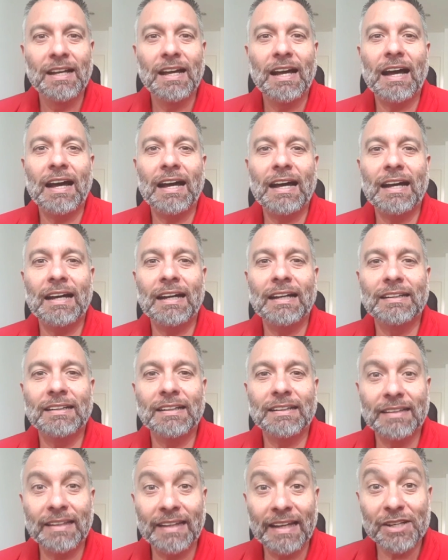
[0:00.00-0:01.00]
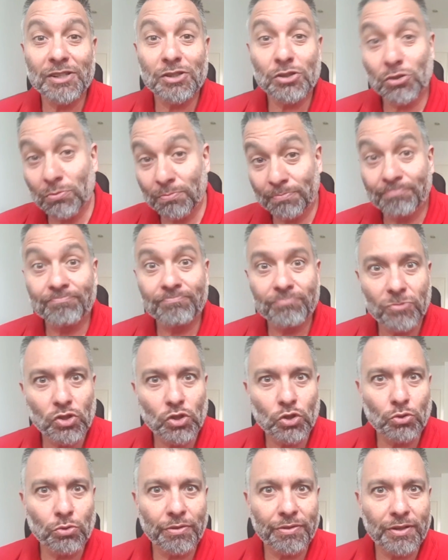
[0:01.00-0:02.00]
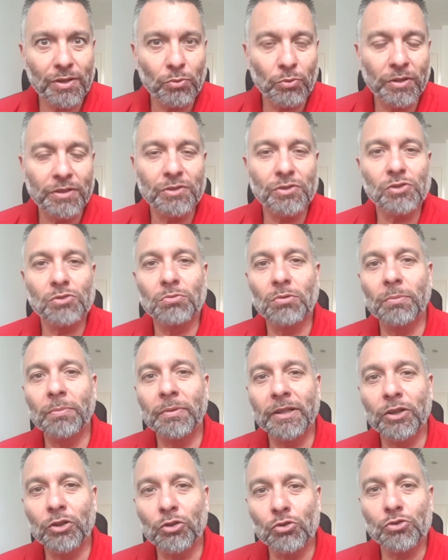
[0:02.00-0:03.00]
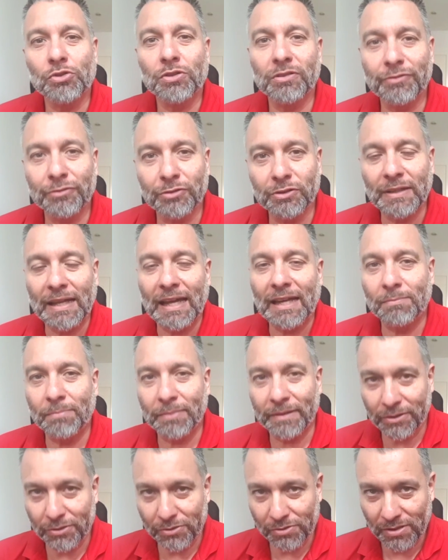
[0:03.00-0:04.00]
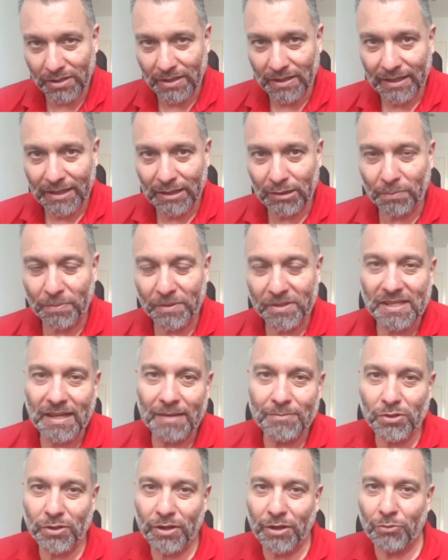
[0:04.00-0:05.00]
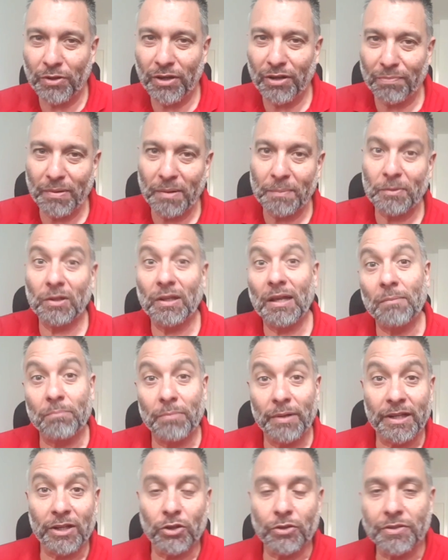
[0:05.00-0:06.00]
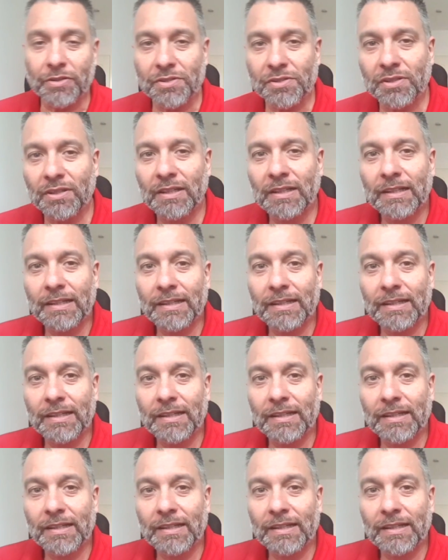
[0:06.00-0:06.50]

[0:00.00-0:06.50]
And the next 2 or 3 windows will be crucial for that, because it'll be time to get rid of people and bring others.